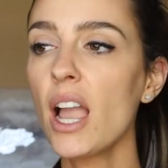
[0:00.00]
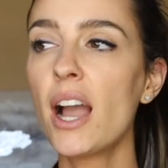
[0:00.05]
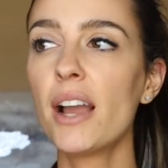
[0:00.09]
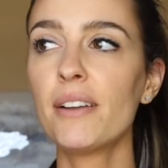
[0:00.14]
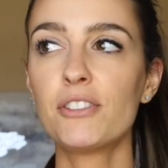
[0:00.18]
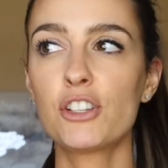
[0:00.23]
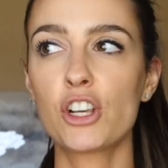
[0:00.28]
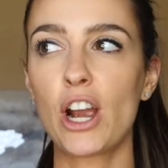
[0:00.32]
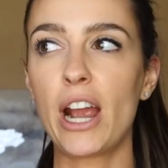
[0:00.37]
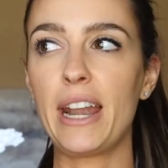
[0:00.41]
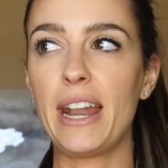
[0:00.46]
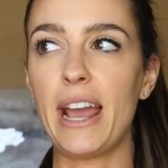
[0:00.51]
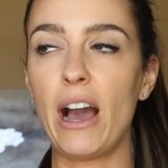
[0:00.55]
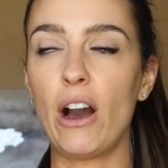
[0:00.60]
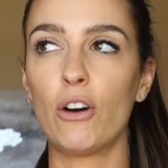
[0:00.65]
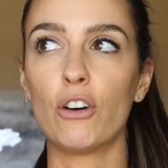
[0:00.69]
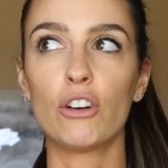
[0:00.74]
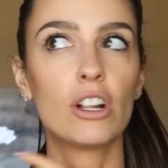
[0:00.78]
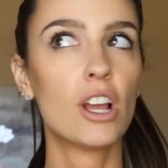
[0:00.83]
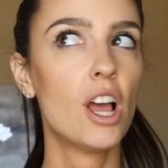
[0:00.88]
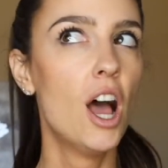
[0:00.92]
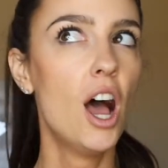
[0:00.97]
I've tried
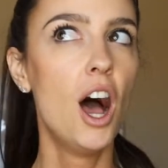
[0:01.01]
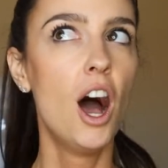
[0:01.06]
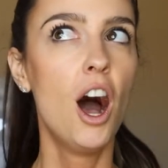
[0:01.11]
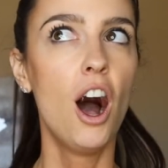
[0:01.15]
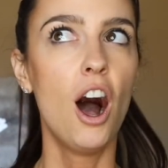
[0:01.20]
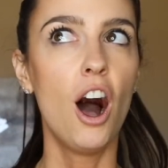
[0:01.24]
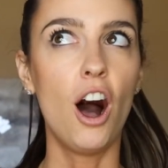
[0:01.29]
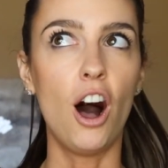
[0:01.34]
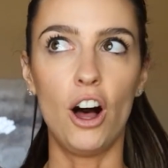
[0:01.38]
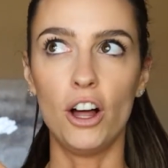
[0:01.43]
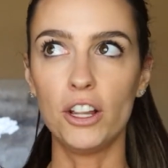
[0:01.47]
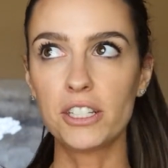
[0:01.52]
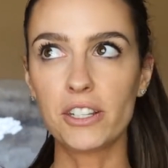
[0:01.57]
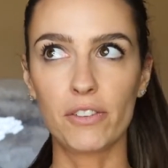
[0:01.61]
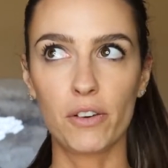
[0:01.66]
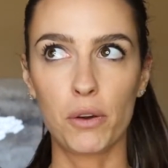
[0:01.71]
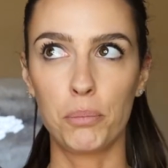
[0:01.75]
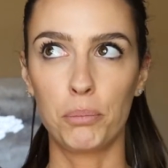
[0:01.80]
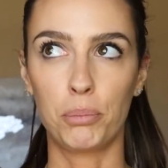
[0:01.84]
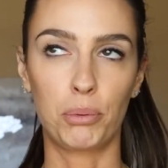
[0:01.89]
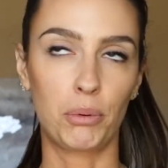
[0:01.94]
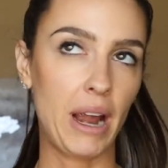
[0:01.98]
out all
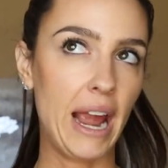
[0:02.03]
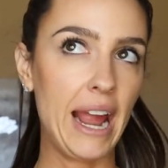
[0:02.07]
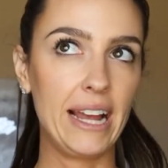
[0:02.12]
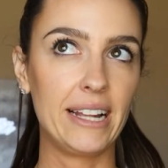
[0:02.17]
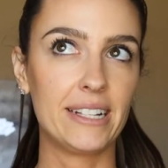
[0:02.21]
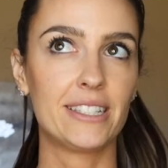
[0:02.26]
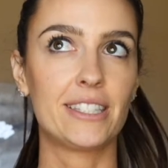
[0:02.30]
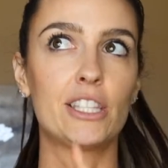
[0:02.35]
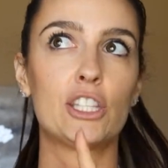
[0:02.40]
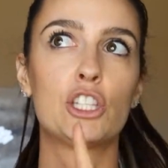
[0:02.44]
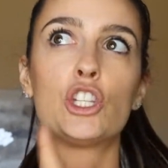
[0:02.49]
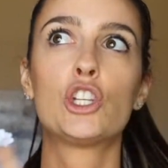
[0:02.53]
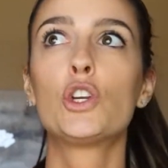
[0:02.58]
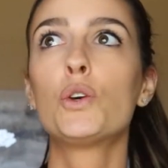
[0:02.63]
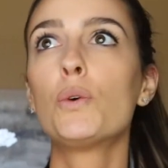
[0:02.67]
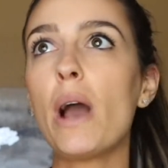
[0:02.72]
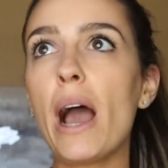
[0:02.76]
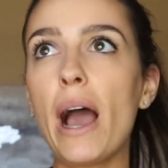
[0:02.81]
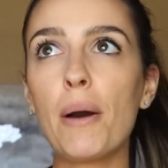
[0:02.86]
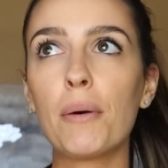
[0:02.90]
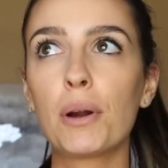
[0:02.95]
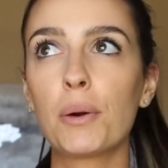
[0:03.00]
different brands, the
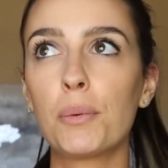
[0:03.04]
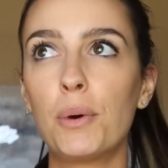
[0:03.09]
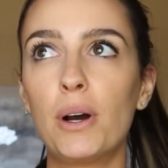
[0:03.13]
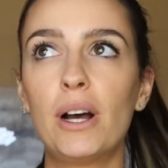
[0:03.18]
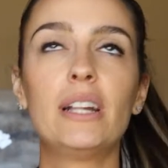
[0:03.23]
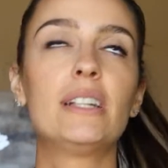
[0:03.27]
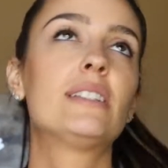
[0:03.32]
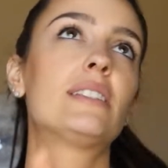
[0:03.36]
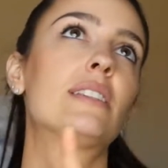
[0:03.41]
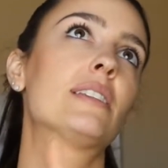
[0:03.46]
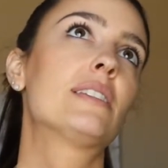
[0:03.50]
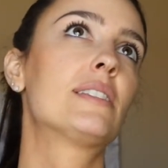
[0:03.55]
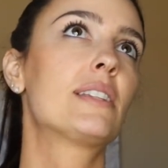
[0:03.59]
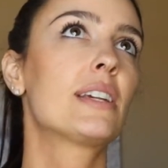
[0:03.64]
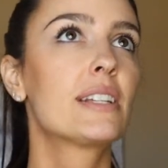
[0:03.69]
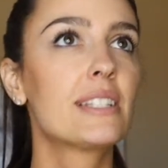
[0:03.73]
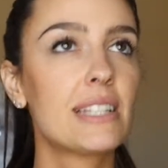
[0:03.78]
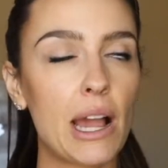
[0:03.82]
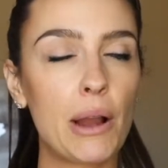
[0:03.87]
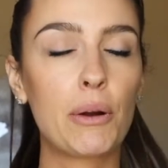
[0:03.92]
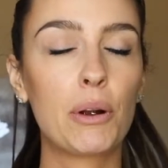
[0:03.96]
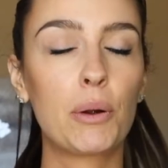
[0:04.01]
2-hour ones, the
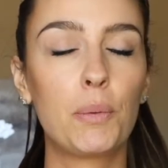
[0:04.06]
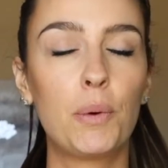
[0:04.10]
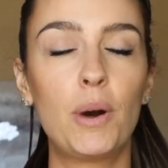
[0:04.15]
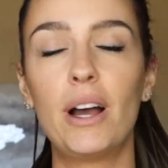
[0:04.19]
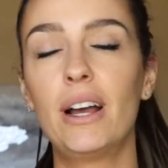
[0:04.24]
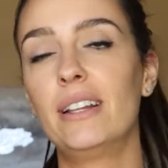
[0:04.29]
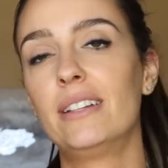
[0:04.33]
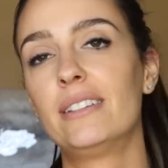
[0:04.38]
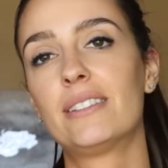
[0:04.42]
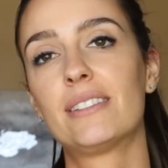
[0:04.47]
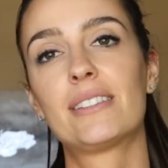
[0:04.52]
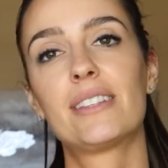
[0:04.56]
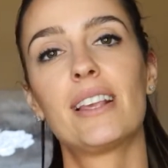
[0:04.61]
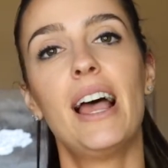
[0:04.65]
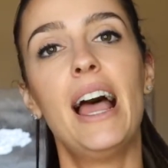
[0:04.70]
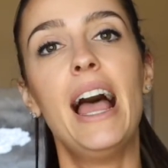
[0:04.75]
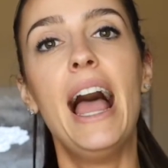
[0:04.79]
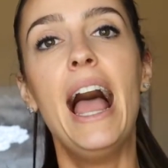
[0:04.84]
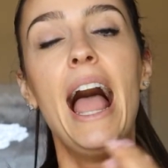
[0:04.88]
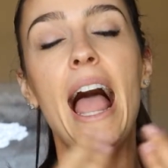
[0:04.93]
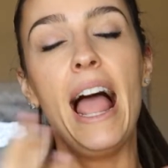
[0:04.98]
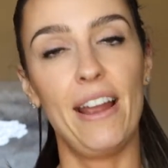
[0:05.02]
6-hour ones,
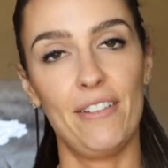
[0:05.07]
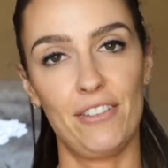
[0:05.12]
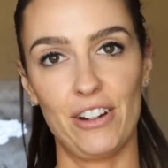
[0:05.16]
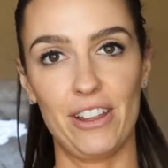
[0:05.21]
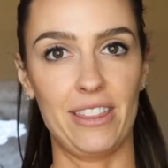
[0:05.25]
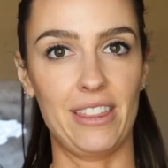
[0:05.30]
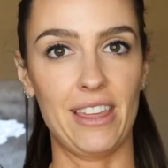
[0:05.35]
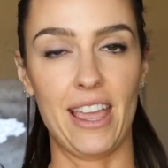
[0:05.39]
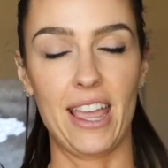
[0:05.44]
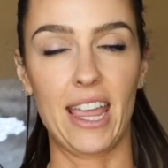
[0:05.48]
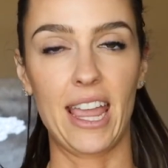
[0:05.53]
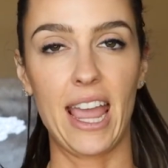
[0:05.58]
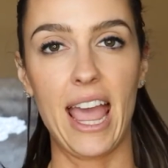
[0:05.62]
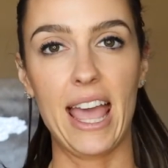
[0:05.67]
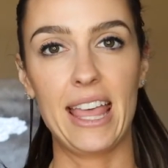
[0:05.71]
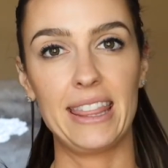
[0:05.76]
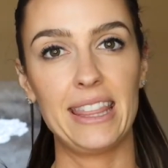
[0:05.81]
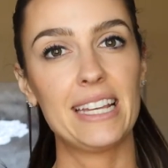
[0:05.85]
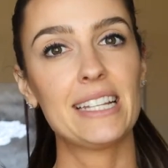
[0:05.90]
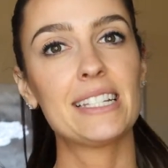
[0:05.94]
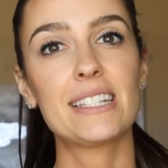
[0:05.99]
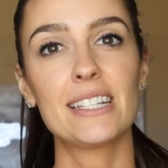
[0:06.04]
everything.
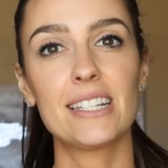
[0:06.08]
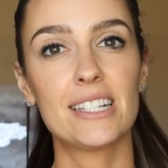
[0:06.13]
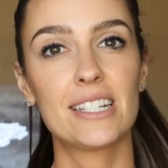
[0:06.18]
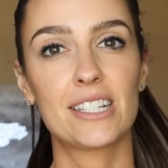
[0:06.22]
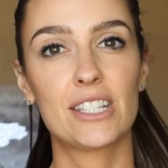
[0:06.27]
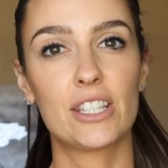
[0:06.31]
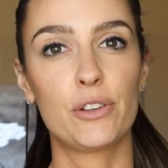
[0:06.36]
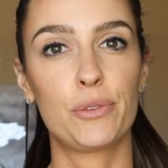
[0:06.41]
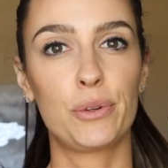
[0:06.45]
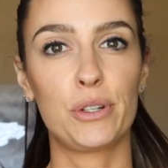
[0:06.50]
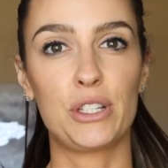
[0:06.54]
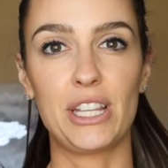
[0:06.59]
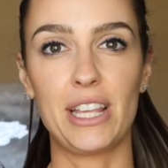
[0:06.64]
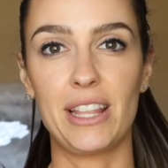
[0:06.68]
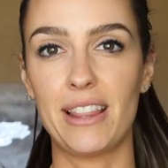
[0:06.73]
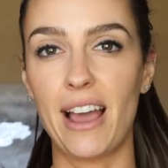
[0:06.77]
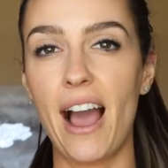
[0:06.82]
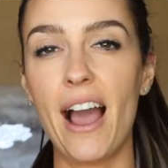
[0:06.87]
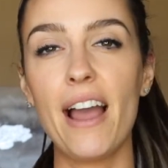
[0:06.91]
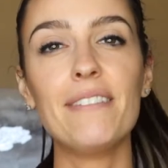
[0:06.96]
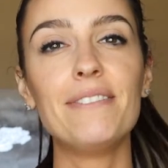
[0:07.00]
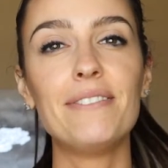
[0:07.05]
And this is the routine
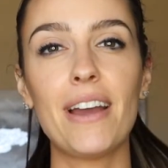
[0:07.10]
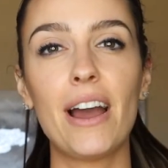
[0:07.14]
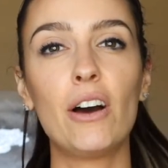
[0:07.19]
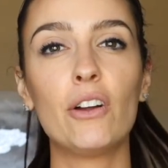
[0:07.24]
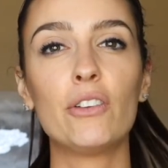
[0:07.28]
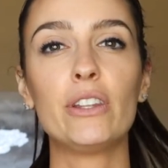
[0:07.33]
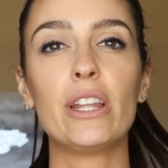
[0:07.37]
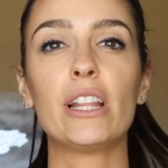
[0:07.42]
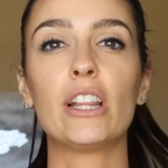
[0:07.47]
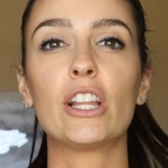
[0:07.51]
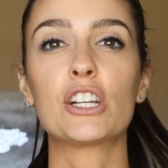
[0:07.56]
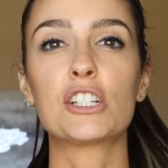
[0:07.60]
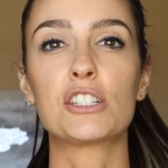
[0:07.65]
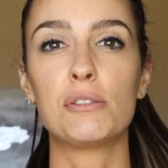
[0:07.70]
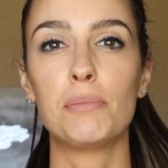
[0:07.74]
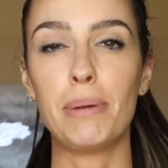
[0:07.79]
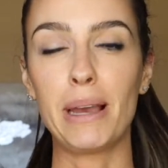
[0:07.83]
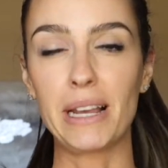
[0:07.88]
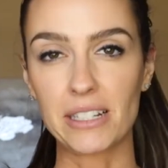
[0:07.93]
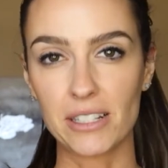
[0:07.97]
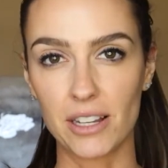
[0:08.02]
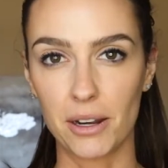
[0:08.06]
that I found that looks
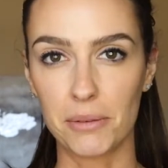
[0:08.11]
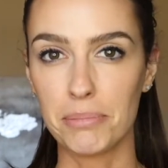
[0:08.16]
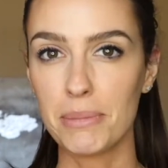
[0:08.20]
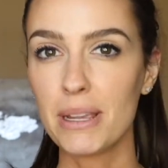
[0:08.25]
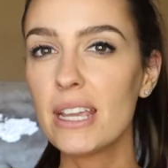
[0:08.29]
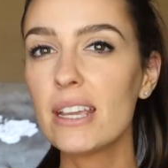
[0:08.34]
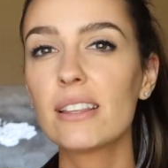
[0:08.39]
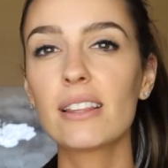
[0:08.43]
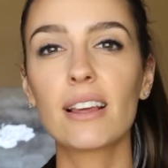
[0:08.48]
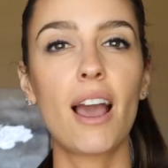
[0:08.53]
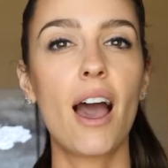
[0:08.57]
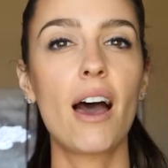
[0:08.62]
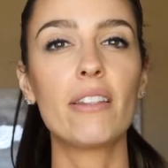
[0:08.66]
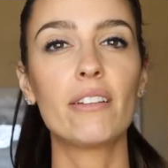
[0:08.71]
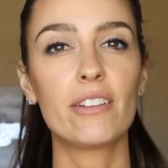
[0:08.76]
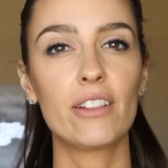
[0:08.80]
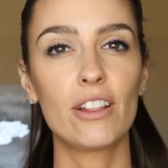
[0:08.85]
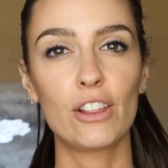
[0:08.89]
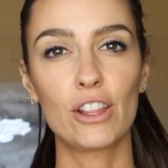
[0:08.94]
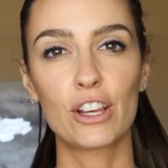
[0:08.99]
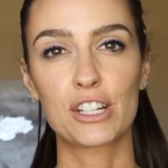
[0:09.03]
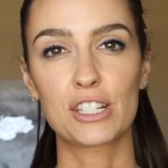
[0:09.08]
the best on me, the
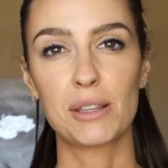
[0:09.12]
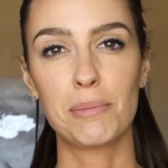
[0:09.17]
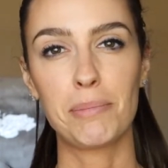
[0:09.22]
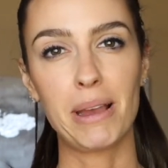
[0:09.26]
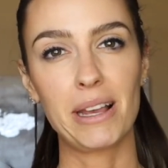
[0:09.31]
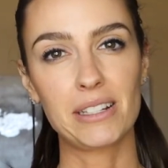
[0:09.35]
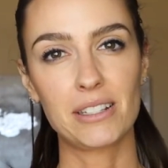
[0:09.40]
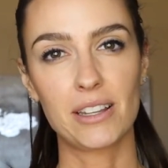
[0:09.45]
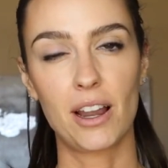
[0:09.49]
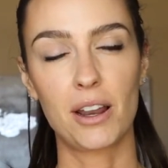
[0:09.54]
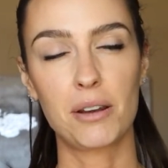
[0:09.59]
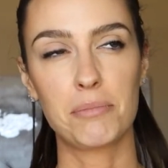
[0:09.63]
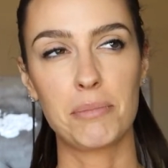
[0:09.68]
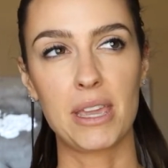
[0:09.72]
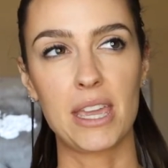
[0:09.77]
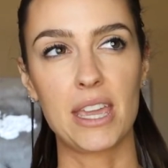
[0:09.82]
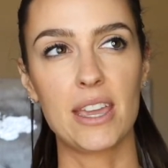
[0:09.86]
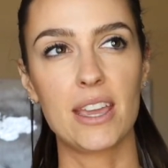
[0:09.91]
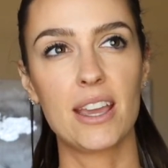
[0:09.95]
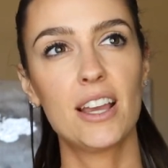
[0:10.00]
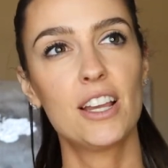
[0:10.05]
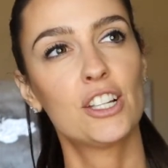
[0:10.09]
color that looks the best on
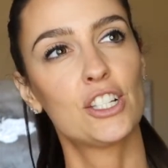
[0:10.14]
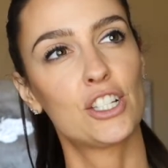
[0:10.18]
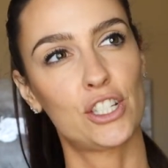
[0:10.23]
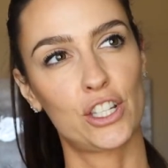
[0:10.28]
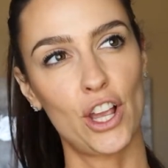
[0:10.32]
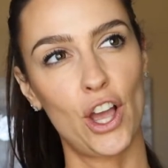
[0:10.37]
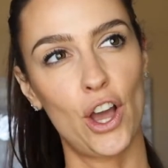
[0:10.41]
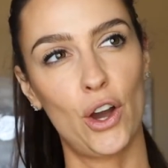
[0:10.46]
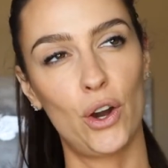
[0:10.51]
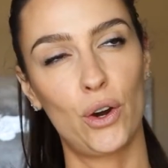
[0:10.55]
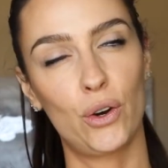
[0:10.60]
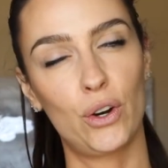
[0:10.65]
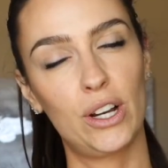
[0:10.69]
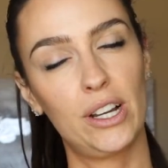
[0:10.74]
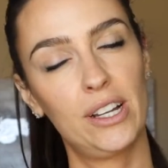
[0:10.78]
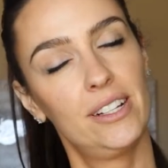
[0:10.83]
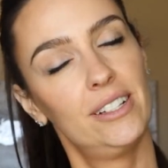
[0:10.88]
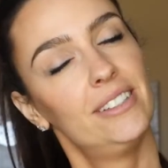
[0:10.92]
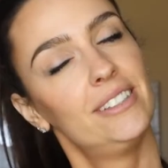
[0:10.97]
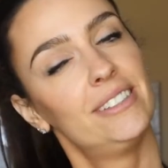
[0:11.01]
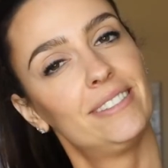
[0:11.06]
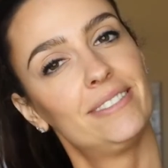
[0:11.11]
me. So
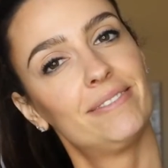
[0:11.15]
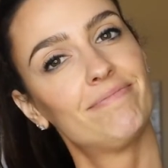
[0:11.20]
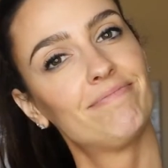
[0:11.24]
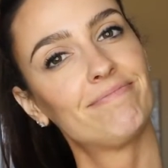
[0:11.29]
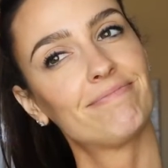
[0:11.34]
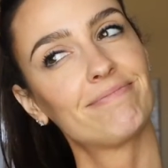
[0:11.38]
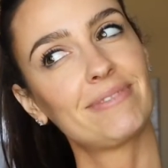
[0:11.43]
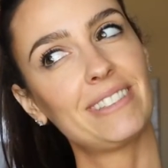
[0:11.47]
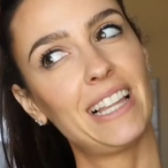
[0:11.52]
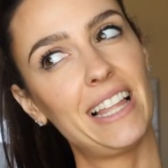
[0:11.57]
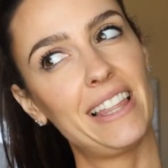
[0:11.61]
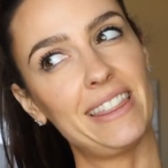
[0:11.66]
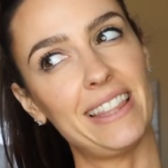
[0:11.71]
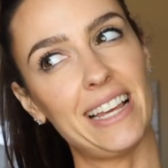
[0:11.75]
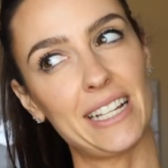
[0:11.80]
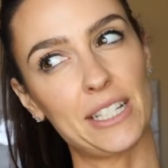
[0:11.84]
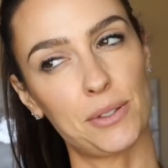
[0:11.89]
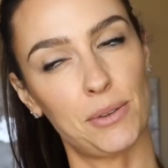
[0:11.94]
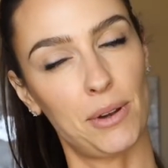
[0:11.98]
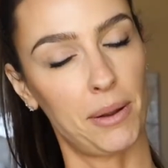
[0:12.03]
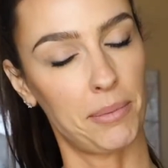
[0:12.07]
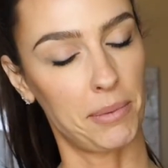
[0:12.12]

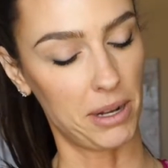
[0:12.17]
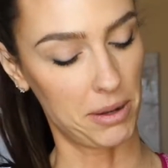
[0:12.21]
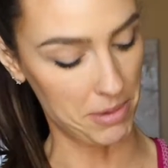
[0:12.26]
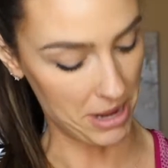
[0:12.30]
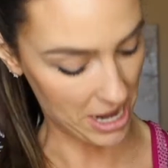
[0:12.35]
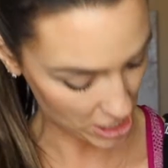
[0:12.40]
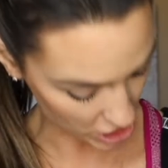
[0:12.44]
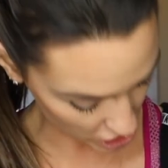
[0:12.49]
that's what I'm gonna be